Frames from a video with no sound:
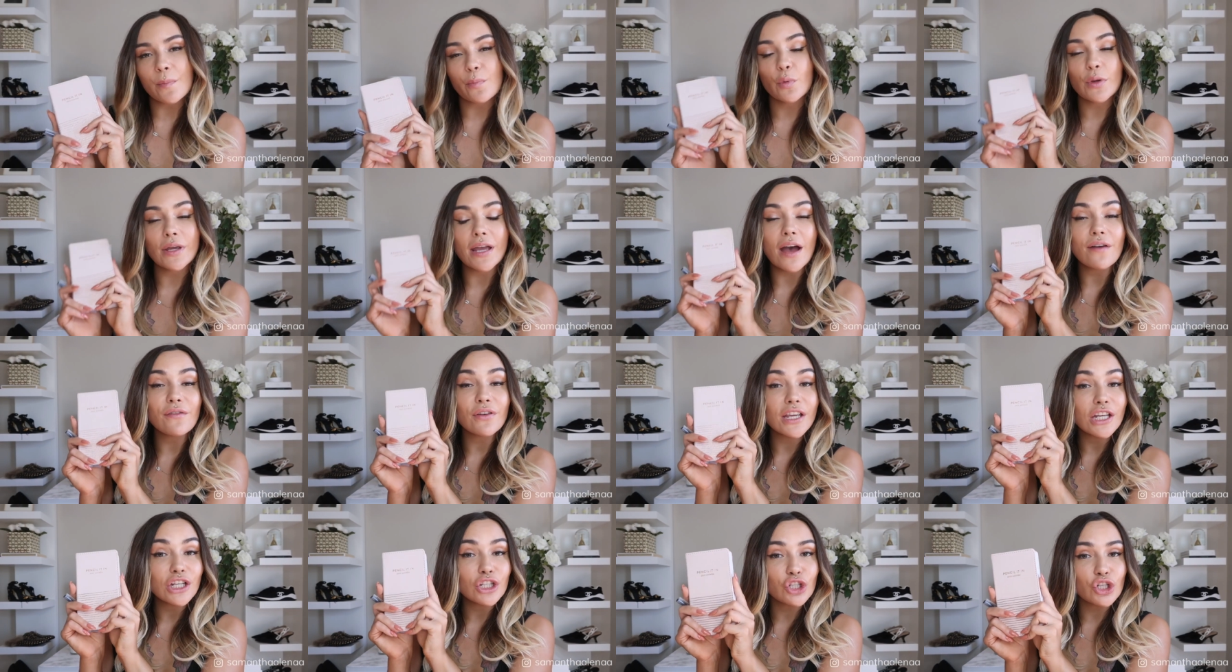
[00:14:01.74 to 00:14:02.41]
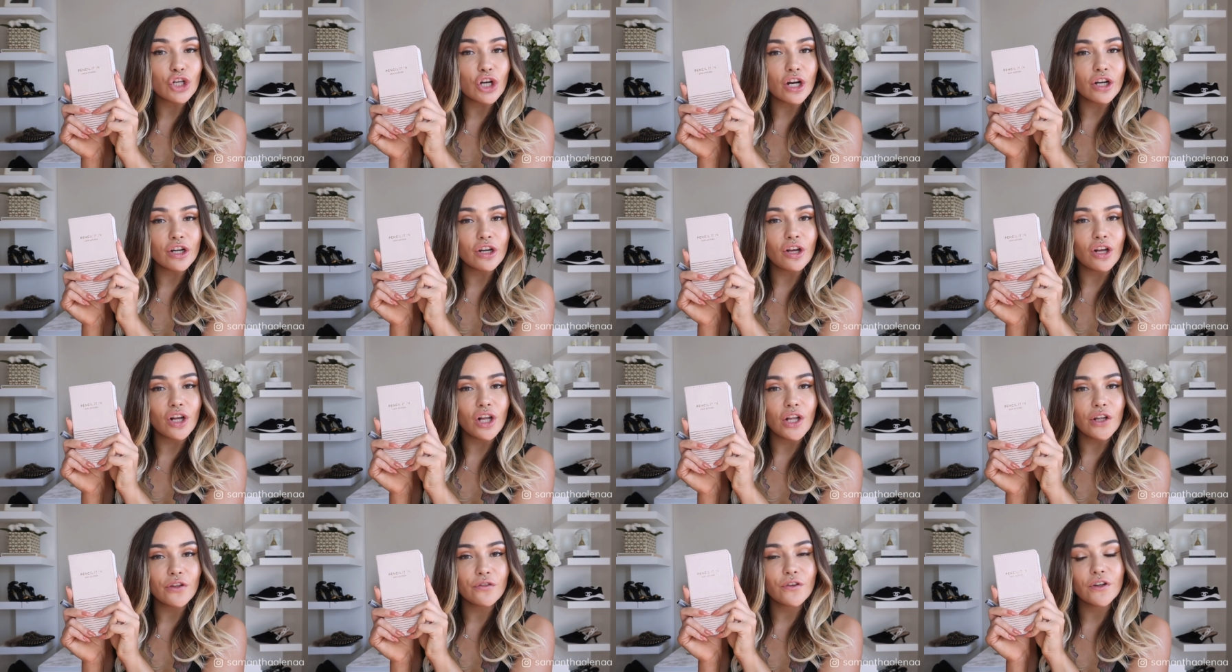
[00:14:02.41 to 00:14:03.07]
up, we have a
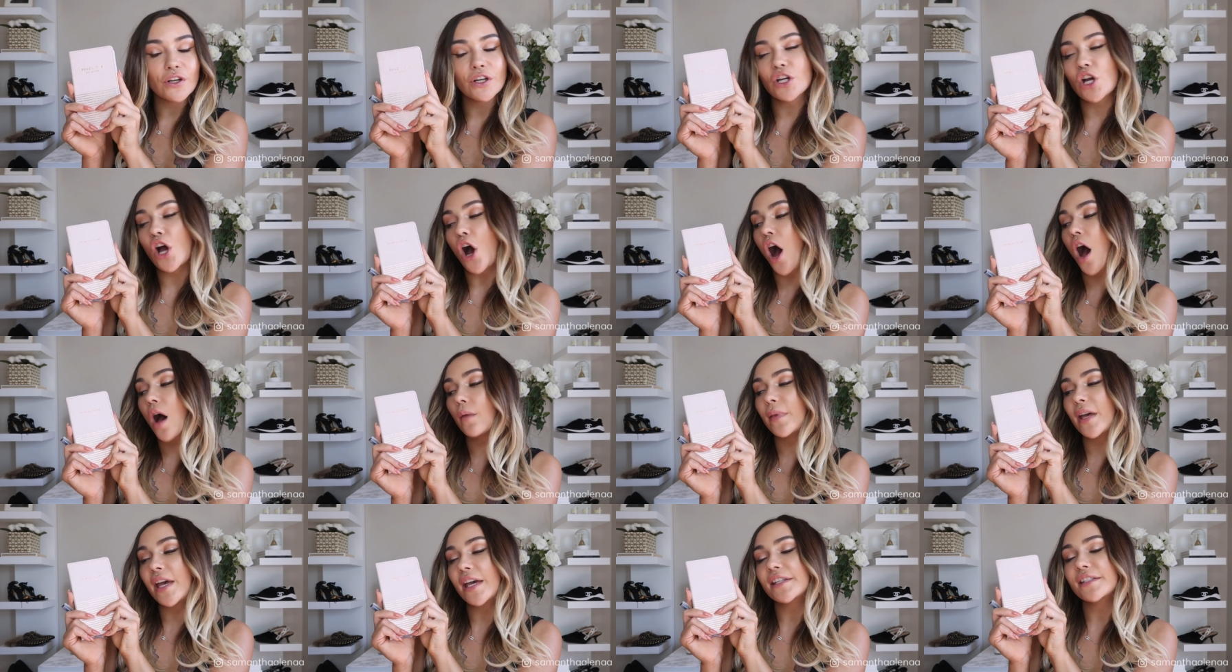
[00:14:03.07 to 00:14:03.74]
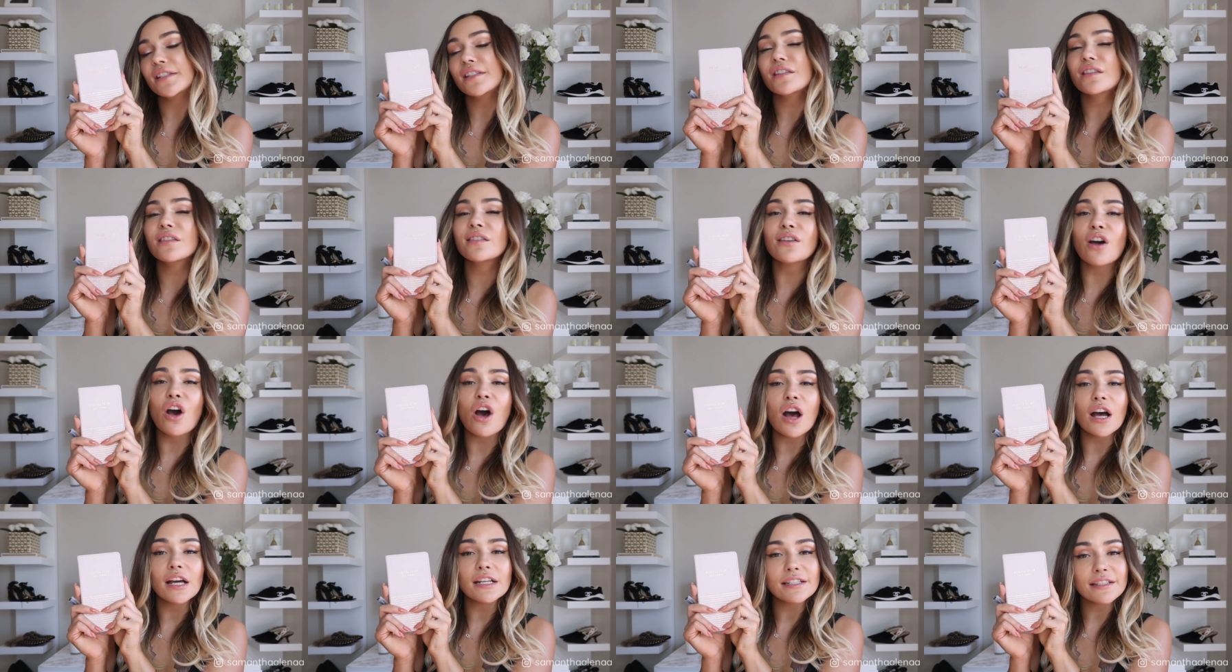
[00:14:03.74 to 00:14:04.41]
journal for comments,
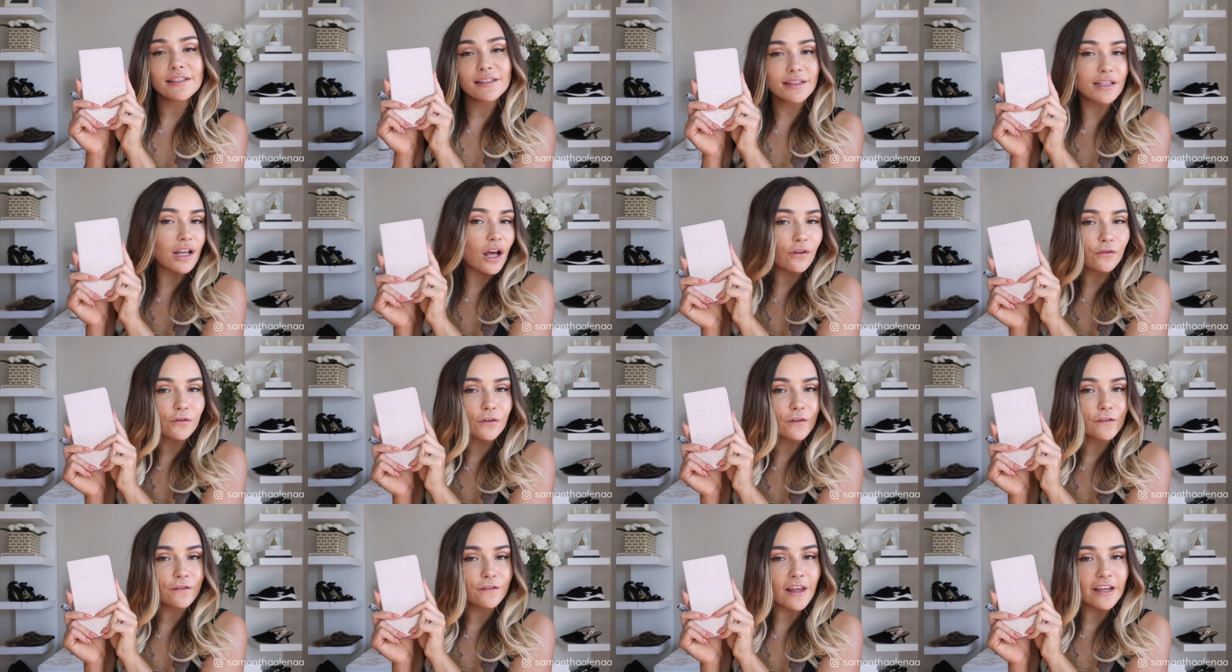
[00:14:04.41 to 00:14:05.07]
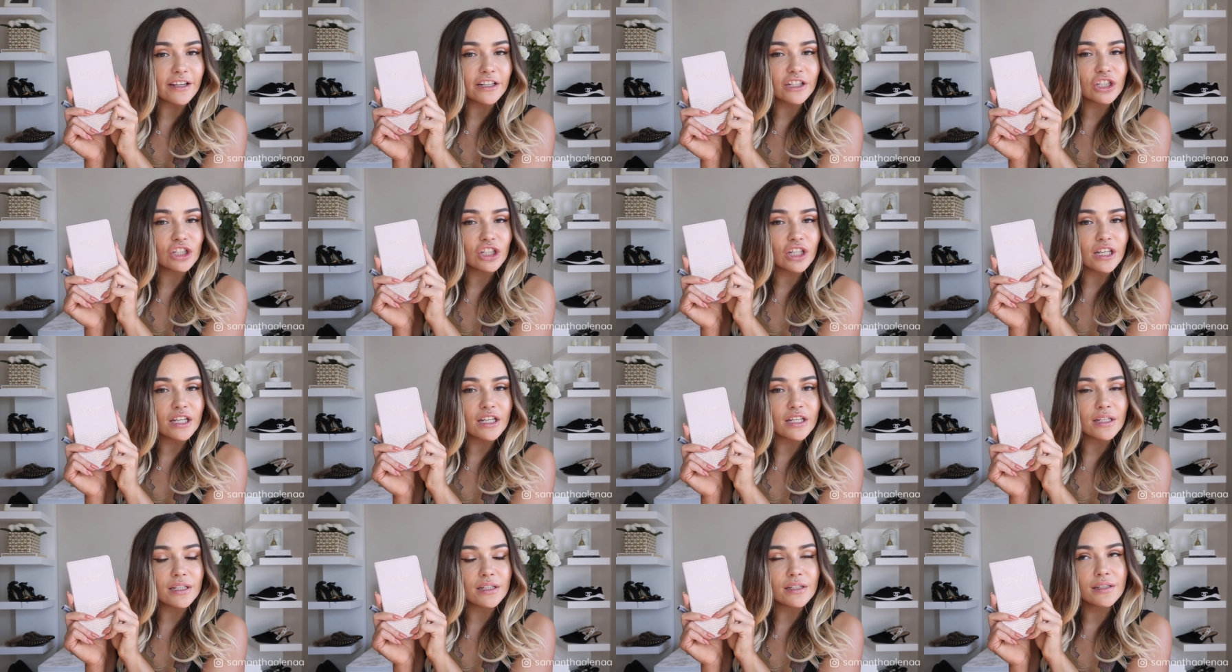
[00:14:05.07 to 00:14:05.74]
thoughts,
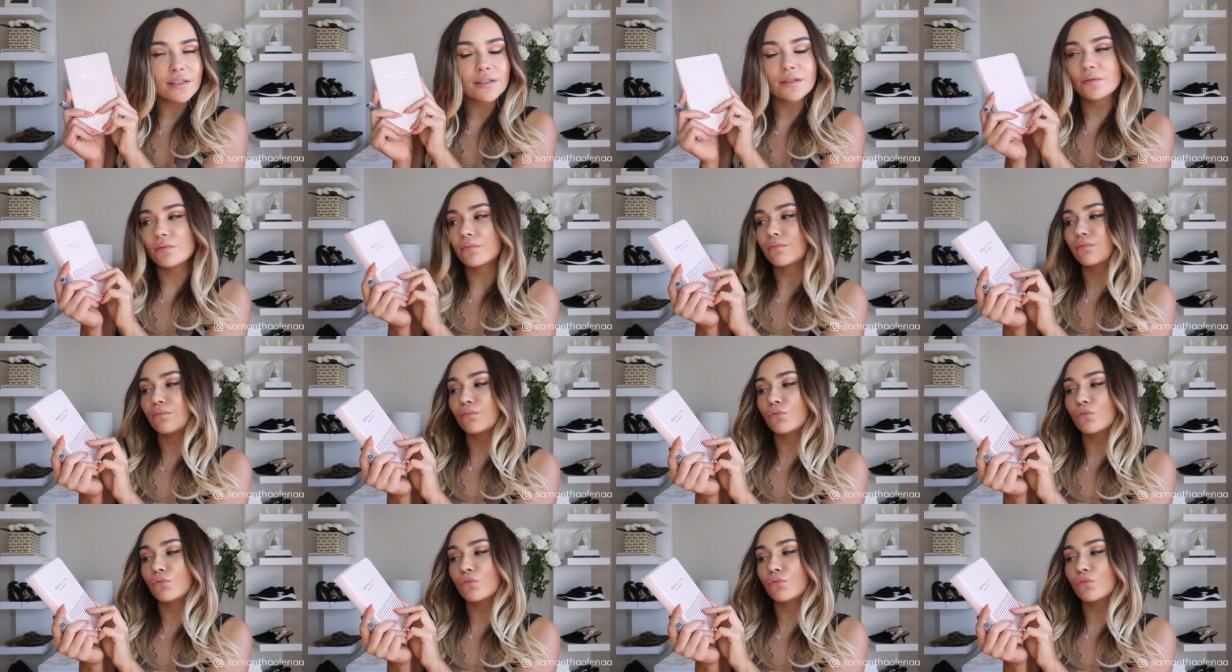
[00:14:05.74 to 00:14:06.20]
self-reflections,